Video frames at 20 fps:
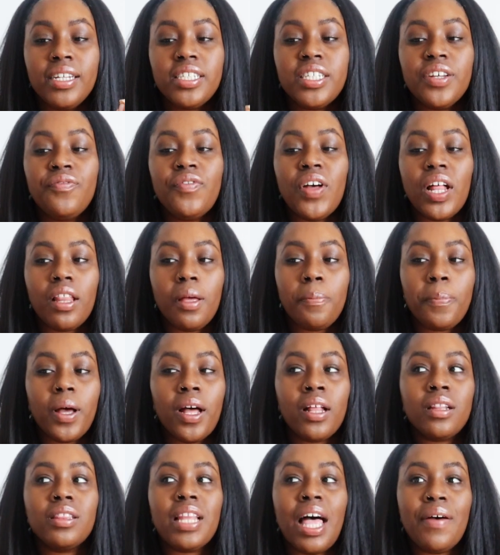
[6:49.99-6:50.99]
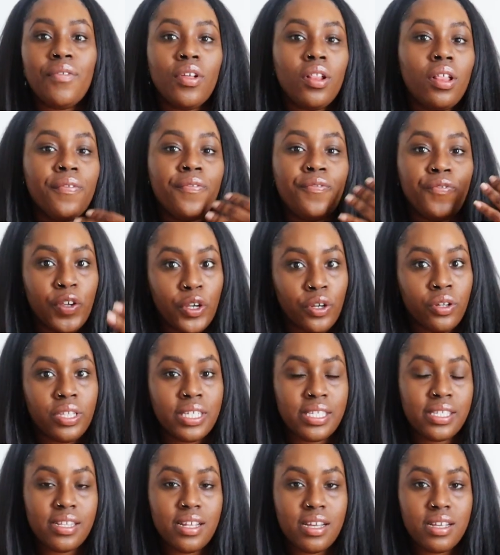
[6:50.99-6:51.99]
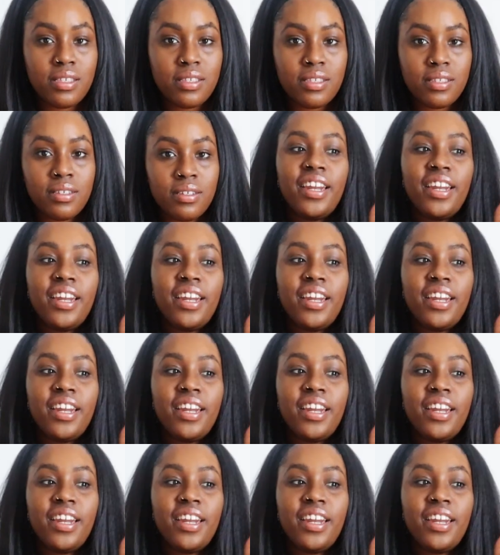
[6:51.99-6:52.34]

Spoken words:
develop a level of fearlessness,